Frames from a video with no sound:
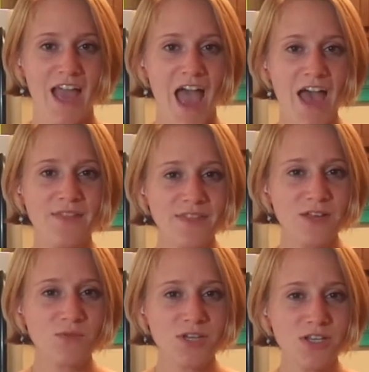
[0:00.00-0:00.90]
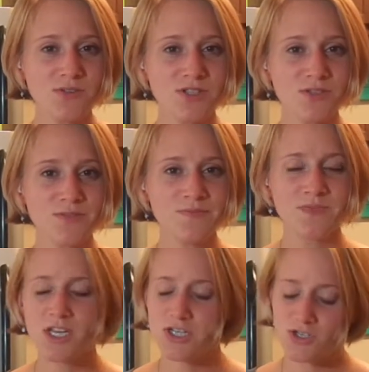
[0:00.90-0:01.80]
And then what do?
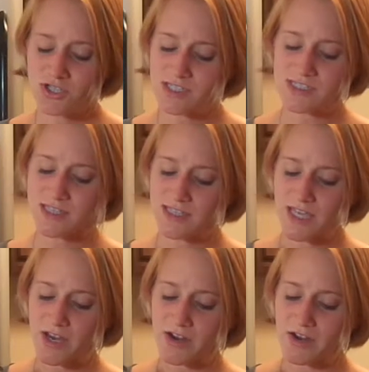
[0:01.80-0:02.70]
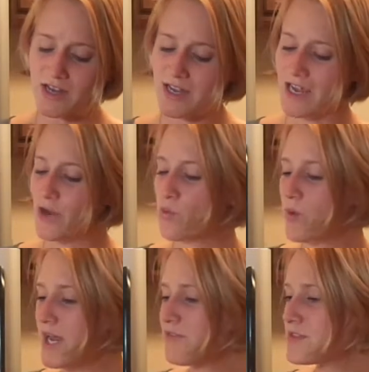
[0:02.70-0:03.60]
Do you just sit there and
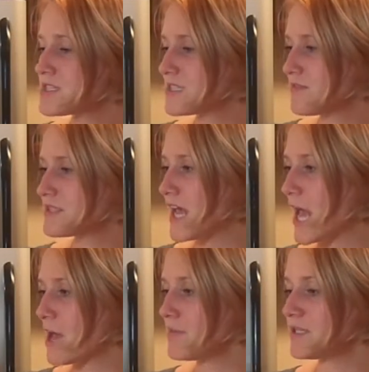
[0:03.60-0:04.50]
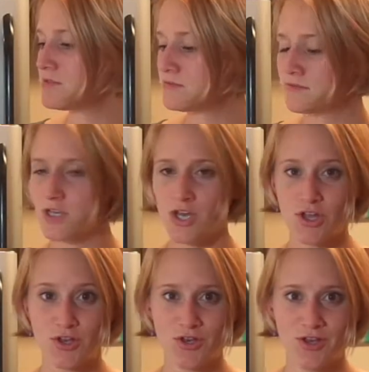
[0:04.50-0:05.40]
wait for stuff to happen?
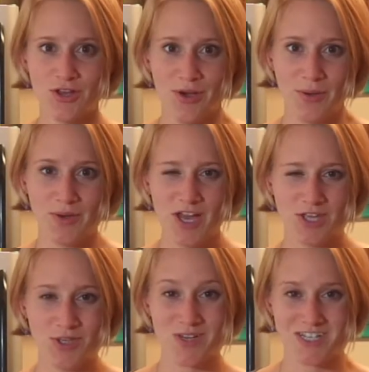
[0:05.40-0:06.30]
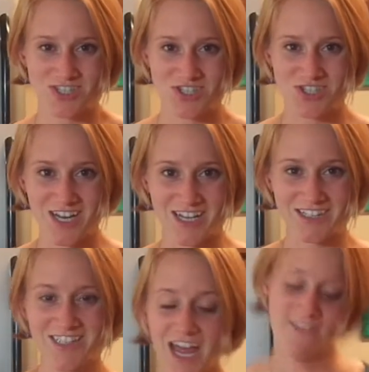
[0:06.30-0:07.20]
No, you get to
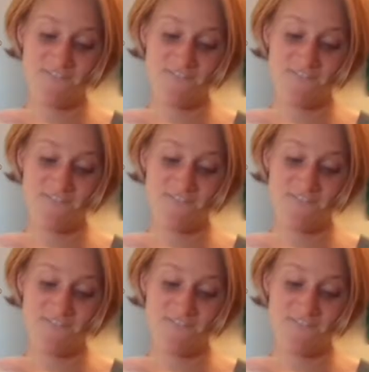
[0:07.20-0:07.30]
shaking.